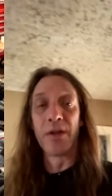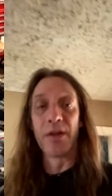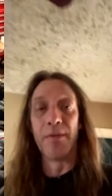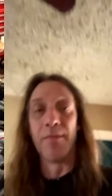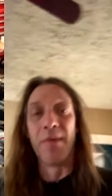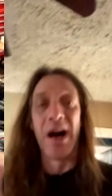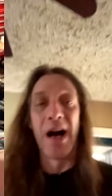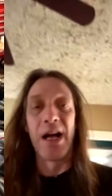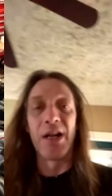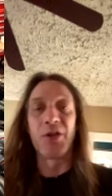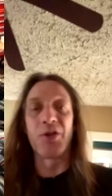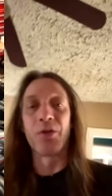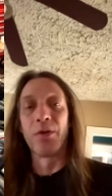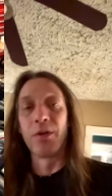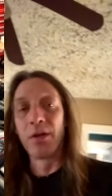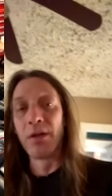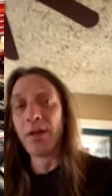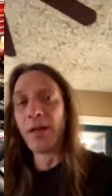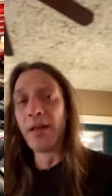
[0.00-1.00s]
the
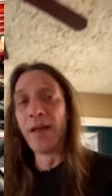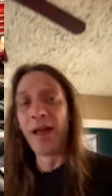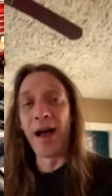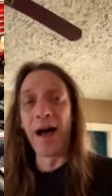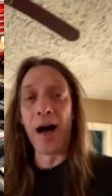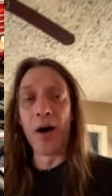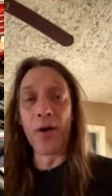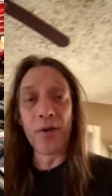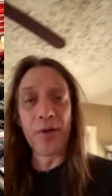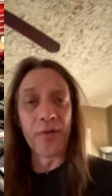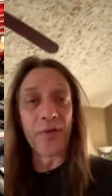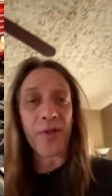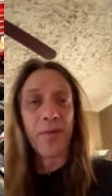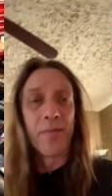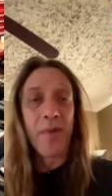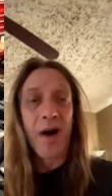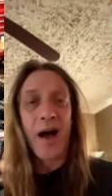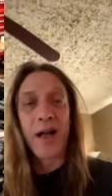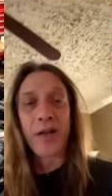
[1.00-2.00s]
module, out of the
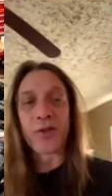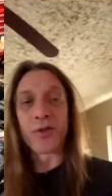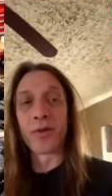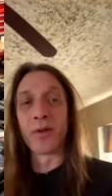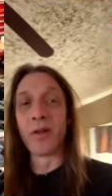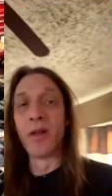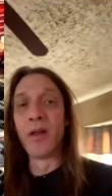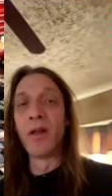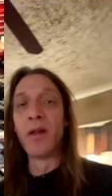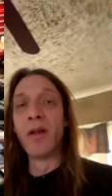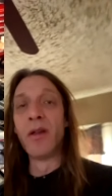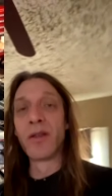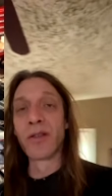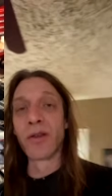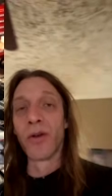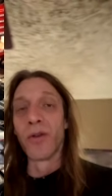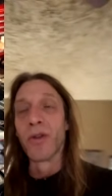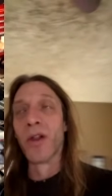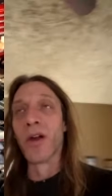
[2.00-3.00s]
module.
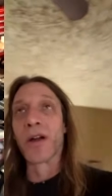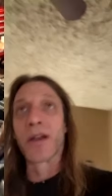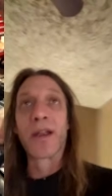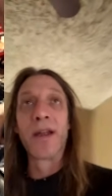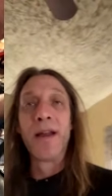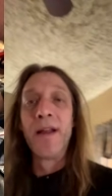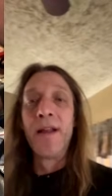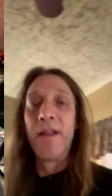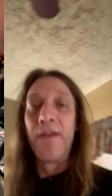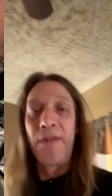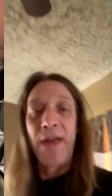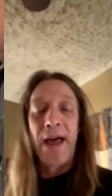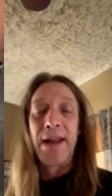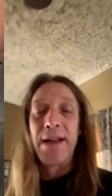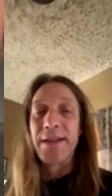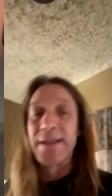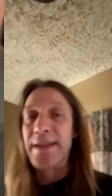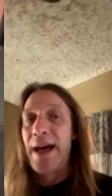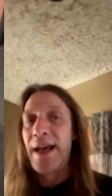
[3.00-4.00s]
So look, that
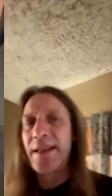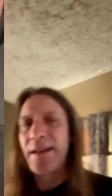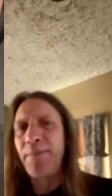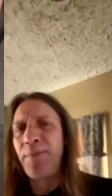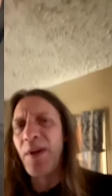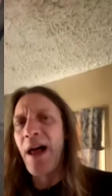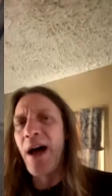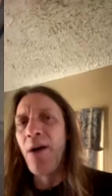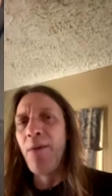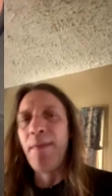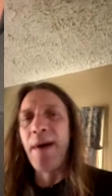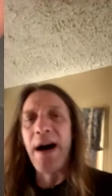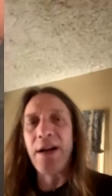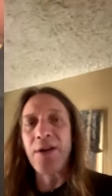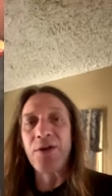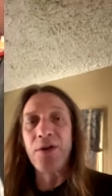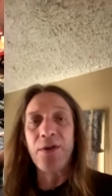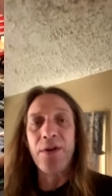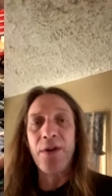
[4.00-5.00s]
is not the plow
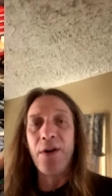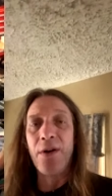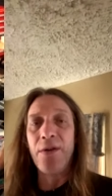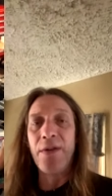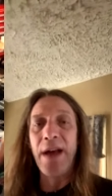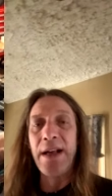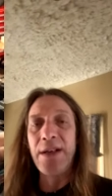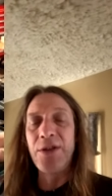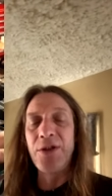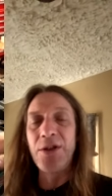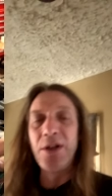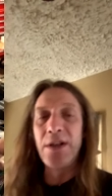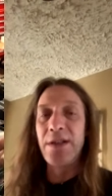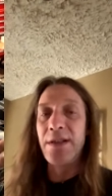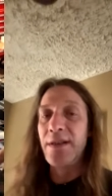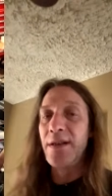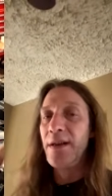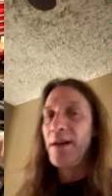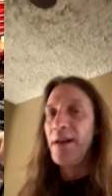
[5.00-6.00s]
module though. That's
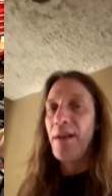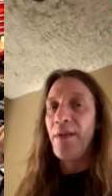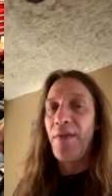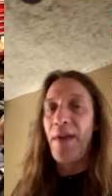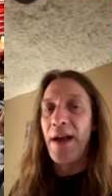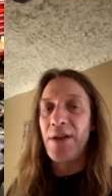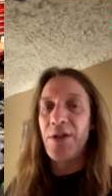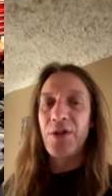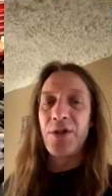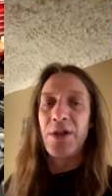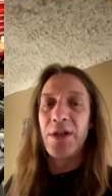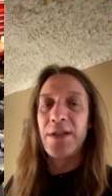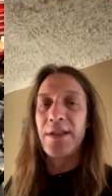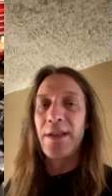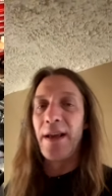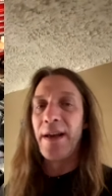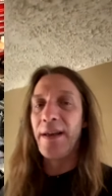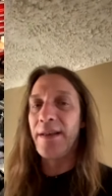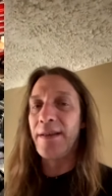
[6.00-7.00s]
just
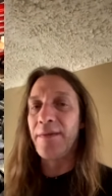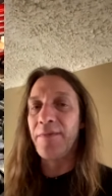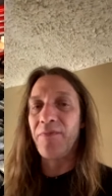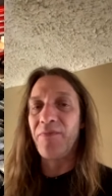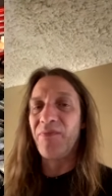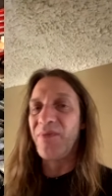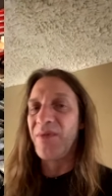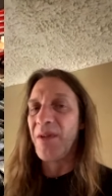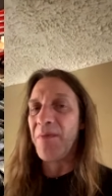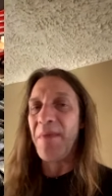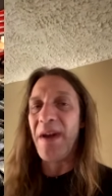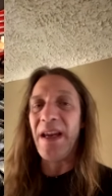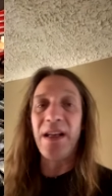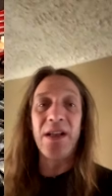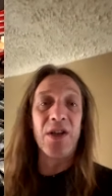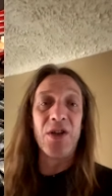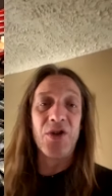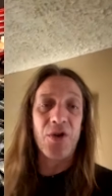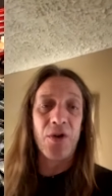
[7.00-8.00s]
like the main
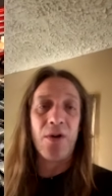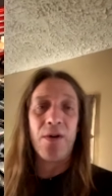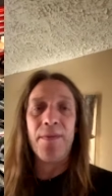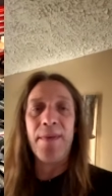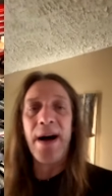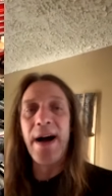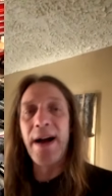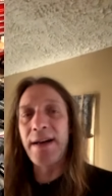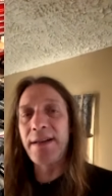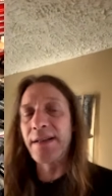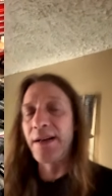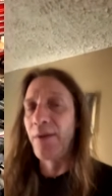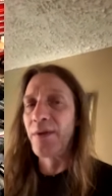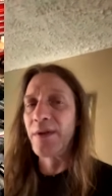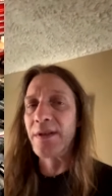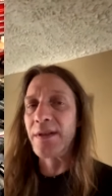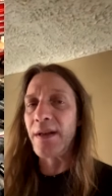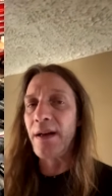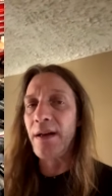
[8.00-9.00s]
control box, I
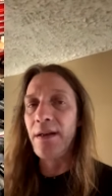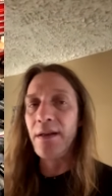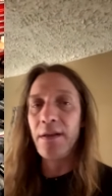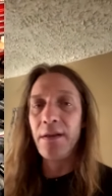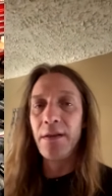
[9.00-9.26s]
would say.